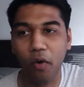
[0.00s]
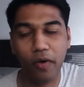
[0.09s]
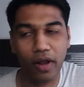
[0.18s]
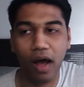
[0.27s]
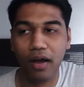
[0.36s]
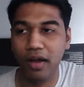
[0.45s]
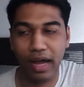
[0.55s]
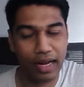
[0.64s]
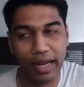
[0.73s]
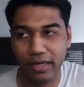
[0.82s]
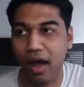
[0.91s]
or dark. I
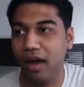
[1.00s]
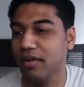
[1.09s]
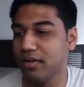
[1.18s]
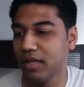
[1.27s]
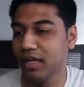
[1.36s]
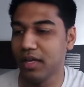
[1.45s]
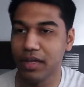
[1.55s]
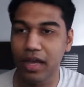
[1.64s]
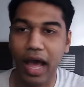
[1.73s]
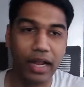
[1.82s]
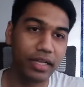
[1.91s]
like dark.
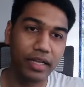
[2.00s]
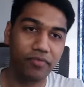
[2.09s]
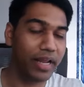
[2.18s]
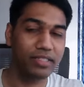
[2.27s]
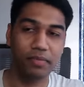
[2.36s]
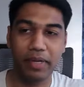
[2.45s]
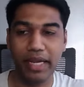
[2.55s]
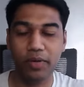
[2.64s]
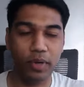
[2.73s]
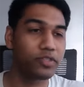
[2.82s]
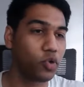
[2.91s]
And then very simply, it
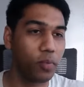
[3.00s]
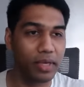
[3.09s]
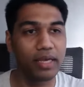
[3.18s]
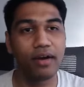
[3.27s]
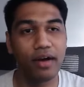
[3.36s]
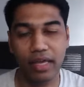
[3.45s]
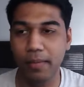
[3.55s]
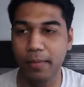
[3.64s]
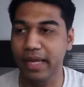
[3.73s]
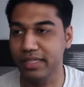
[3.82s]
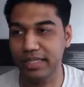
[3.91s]
will show me a game
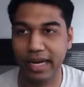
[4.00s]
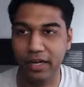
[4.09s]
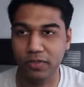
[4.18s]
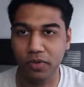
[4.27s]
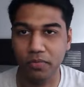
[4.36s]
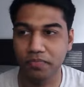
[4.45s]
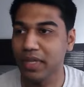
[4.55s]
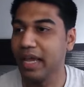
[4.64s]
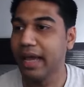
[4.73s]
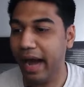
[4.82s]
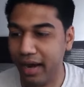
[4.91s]
in a second or so.
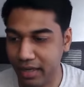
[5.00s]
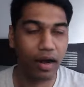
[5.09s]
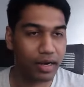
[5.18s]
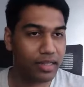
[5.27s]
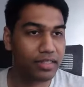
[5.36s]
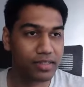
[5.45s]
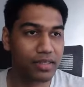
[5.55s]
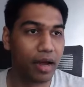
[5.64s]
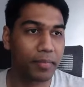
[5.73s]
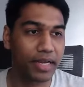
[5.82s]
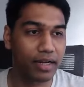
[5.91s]
Until this is
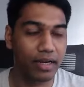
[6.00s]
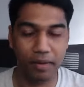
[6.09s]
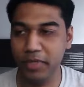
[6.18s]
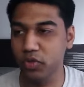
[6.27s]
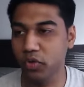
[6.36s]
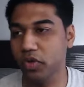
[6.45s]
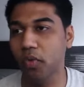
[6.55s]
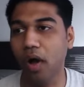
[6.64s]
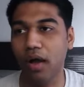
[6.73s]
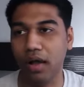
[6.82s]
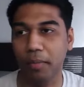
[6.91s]
happening, let me show you
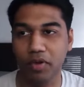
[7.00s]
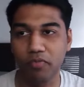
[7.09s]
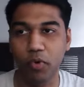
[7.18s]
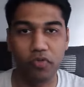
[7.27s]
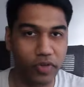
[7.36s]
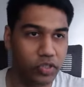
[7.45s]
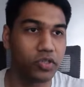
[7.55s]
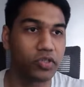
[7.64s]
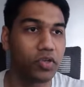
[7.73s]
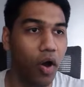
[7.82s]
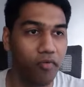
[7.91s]
a couple of more
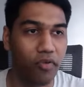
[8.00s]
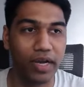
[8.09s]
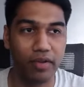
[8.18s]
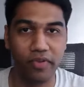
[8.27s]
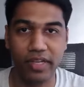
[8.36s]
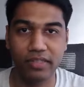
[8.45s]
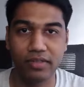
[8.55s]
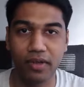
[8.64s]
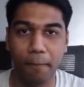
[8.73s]
features of Hugging Face.